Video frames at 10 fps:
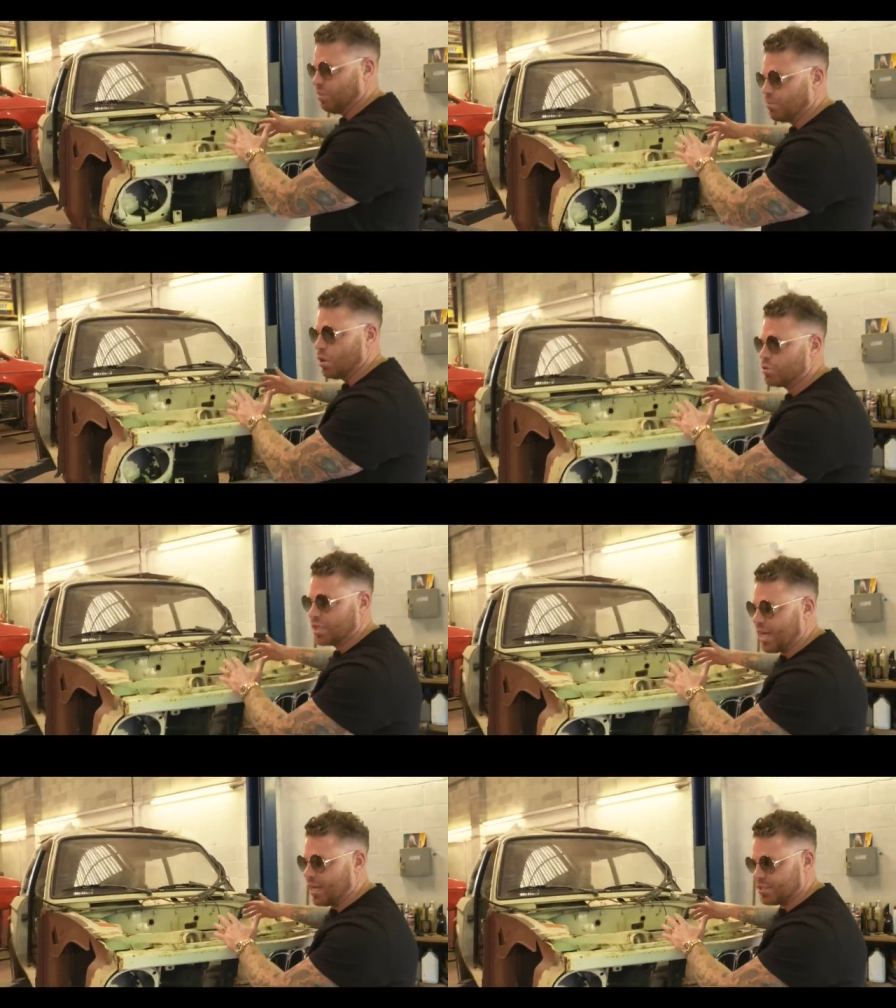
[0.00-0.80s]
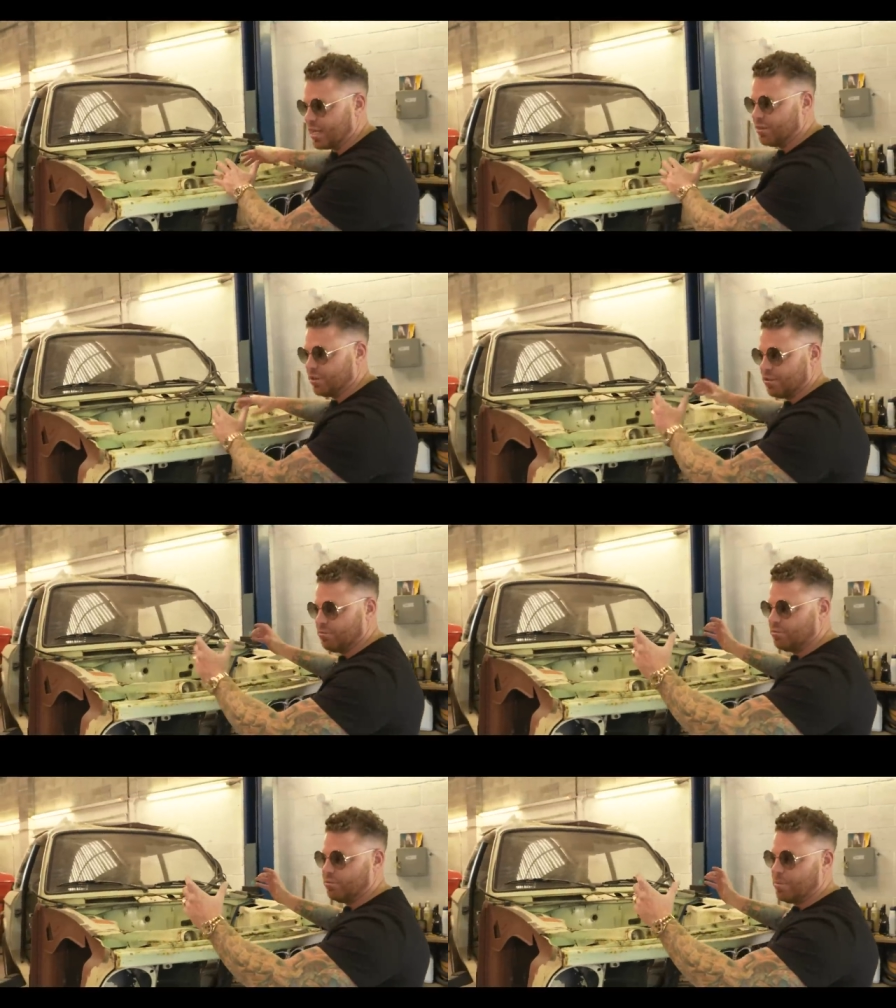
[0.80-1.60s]
with most cars now, the,
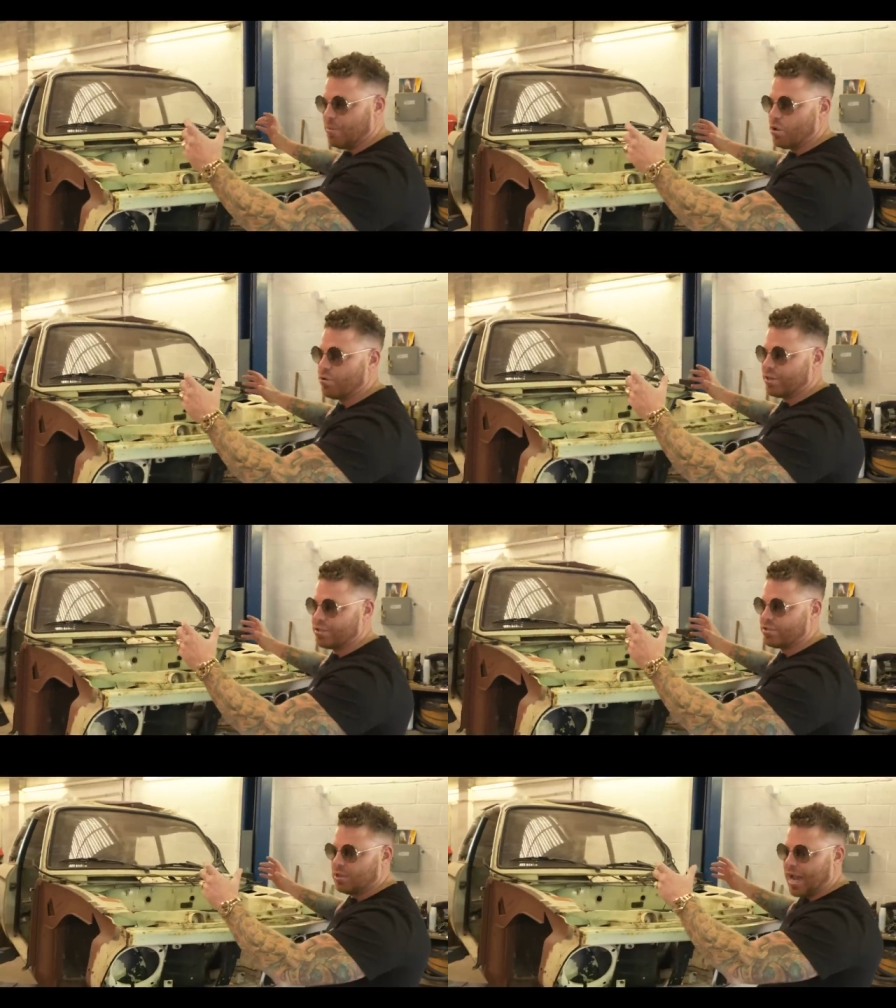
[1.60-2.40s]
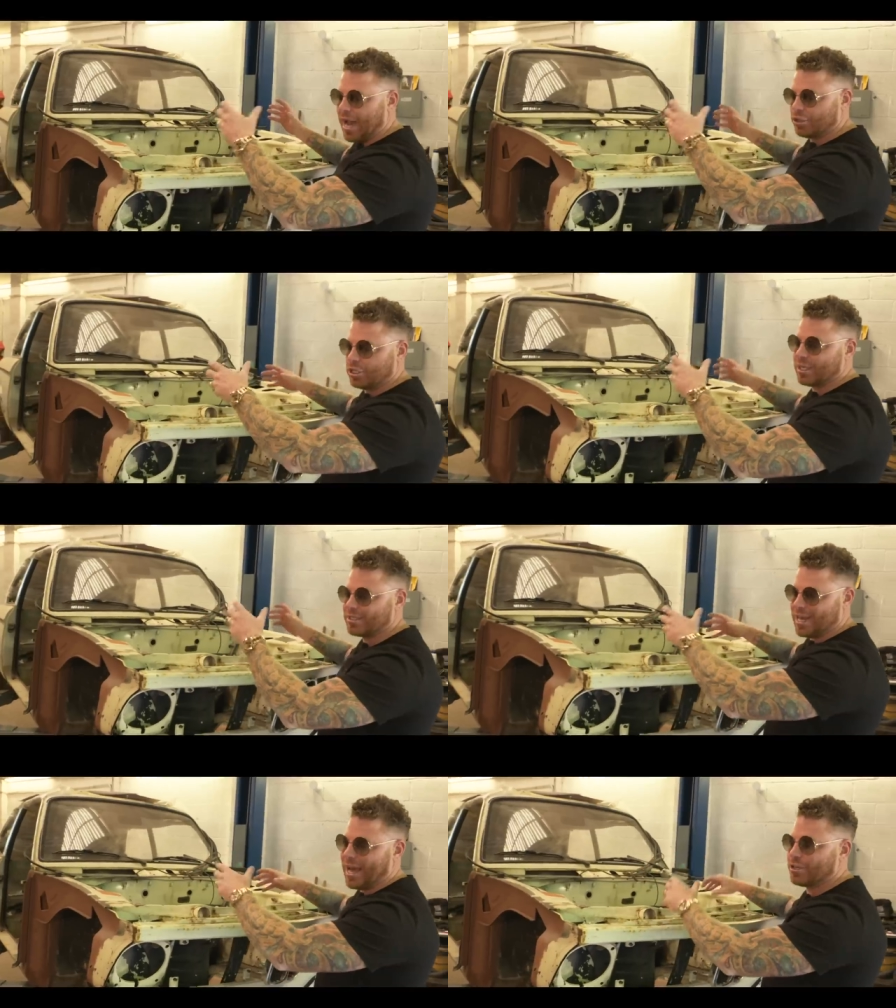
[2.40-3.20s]
the motor is actually
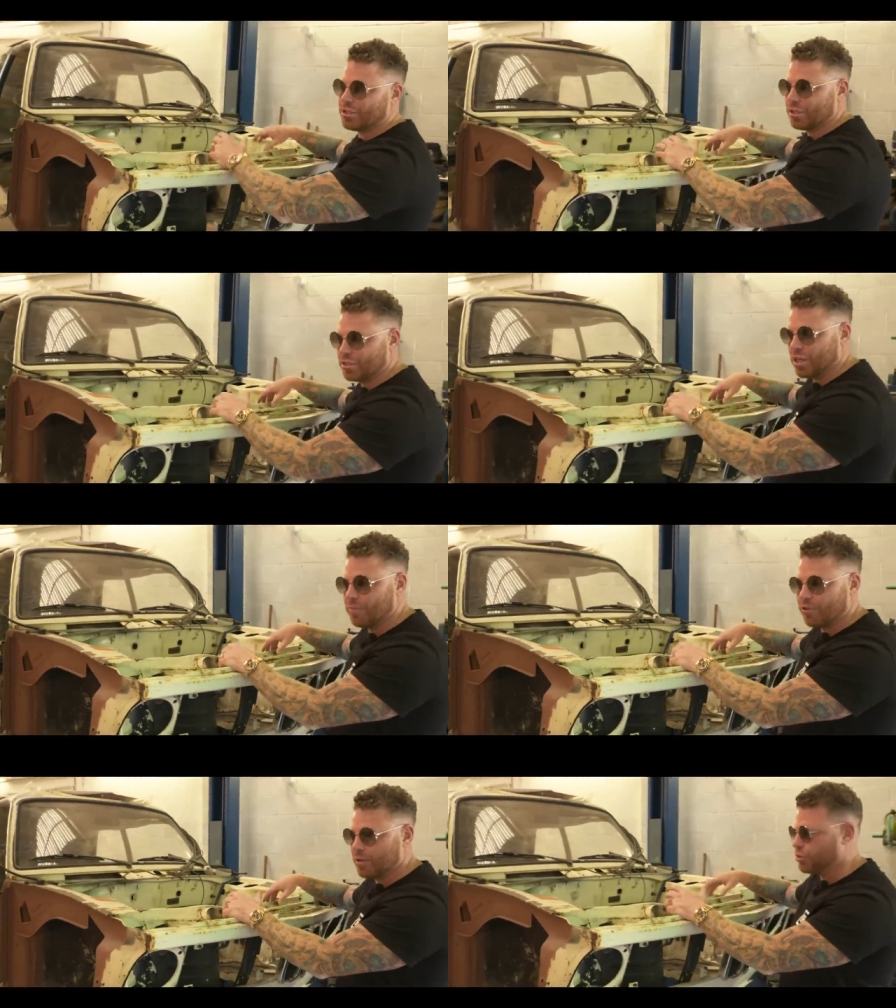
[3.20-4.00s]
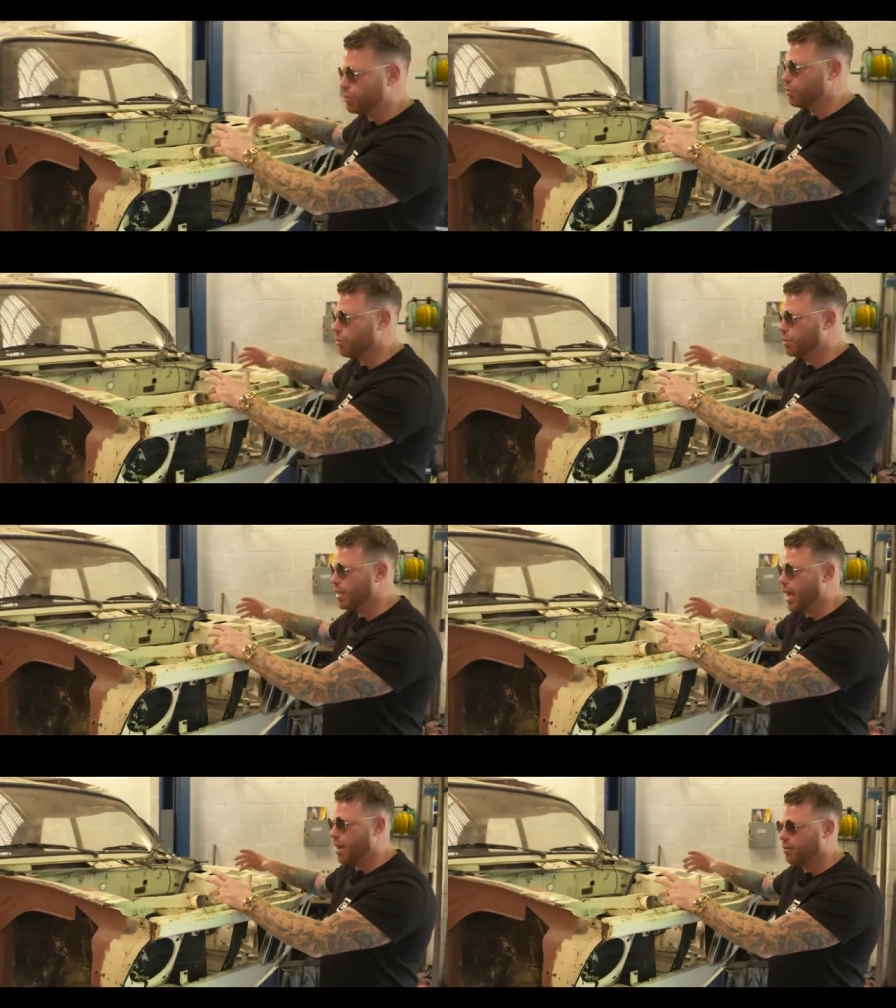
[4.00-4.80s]
attached to the subframe so you don't
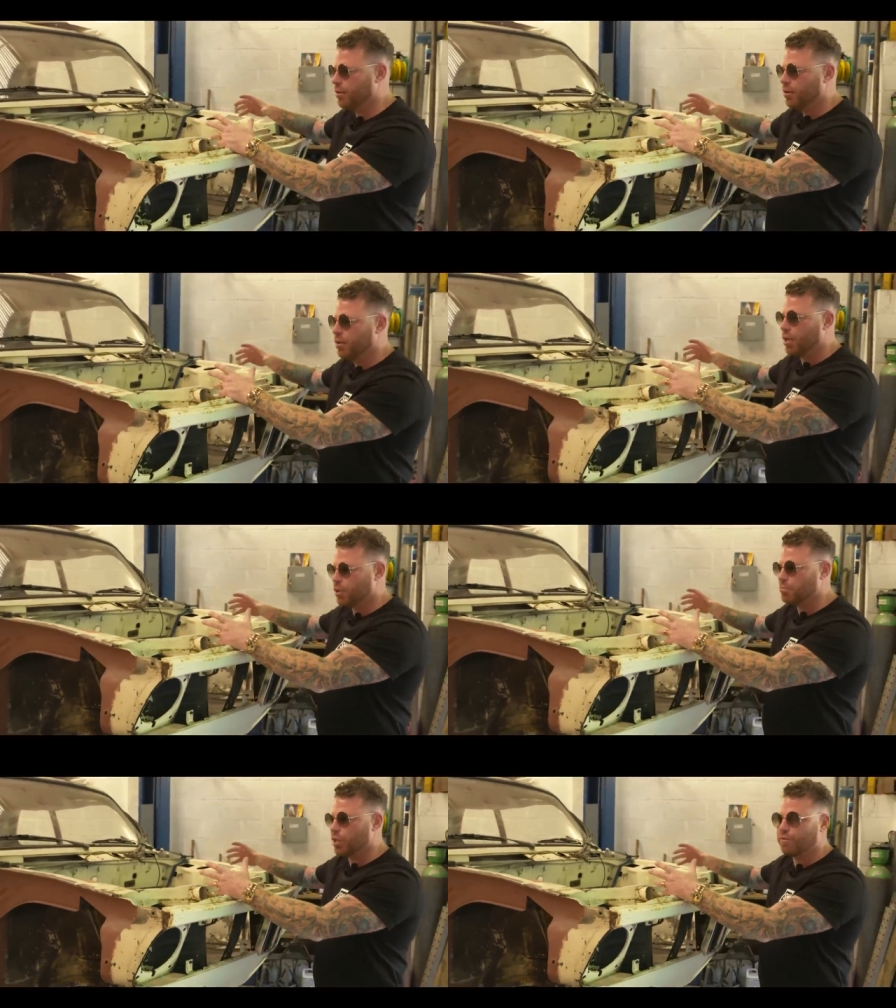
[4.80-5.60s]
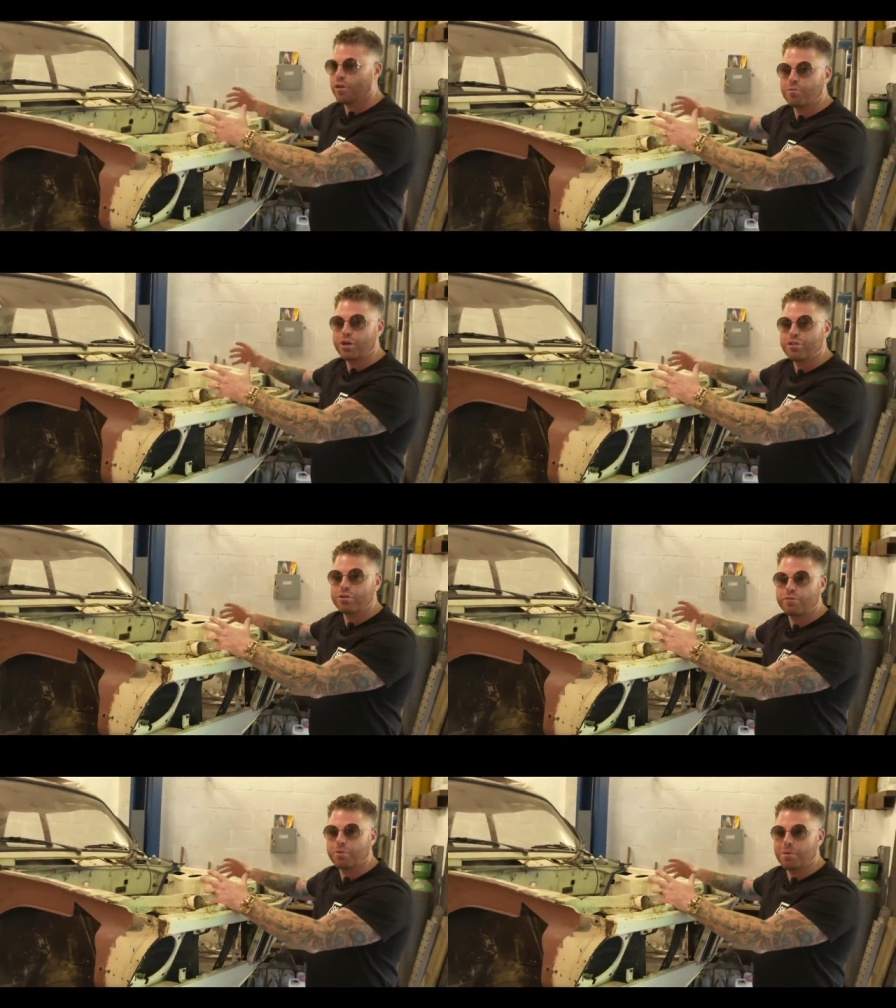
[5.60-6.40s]
get as much
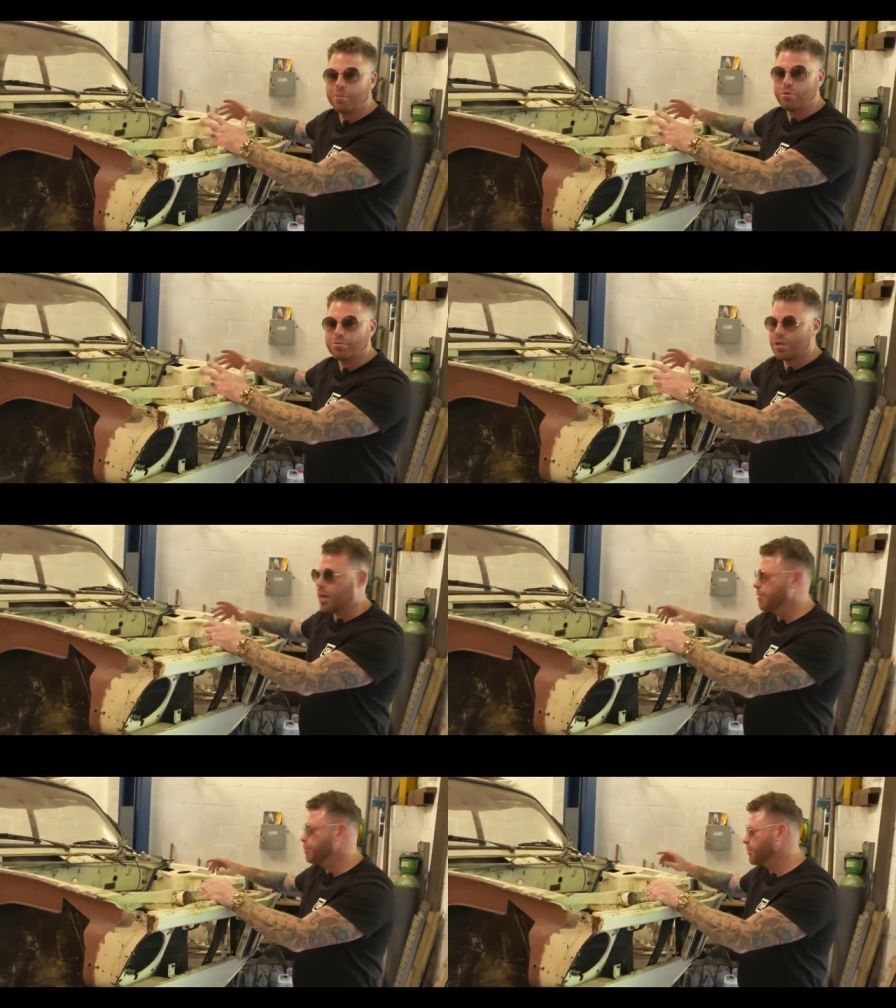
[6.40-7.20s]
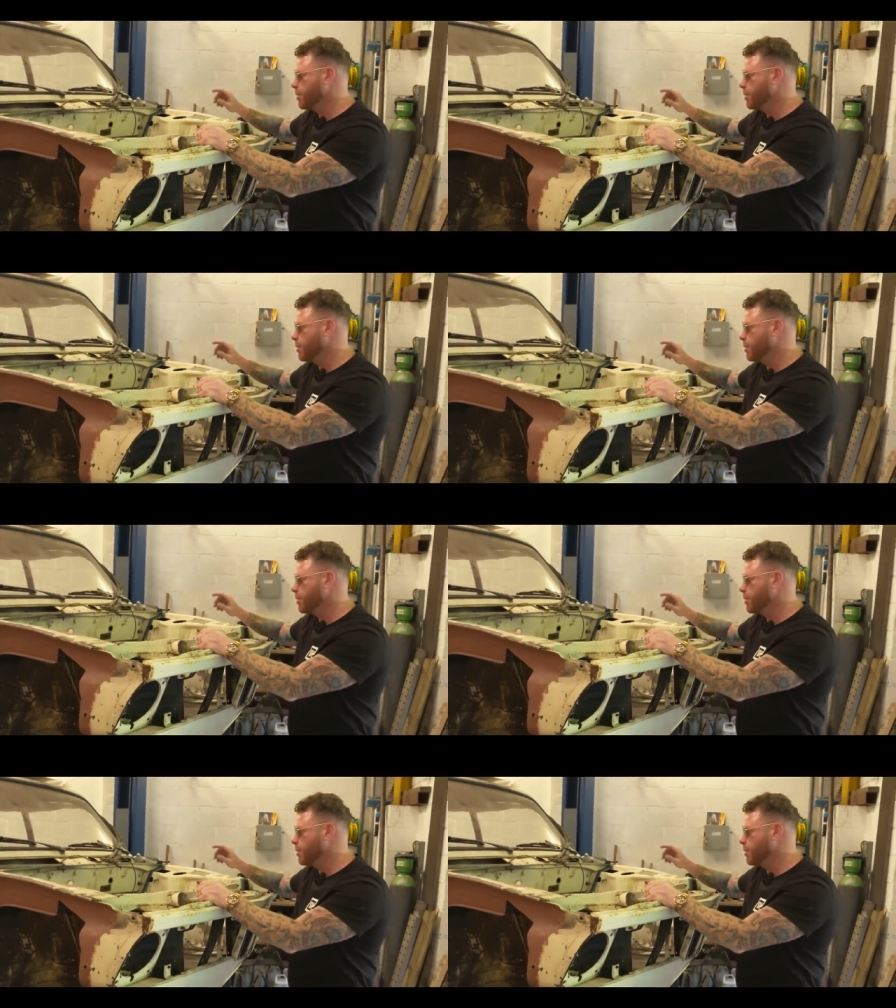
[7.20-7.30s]
vibration from the motor.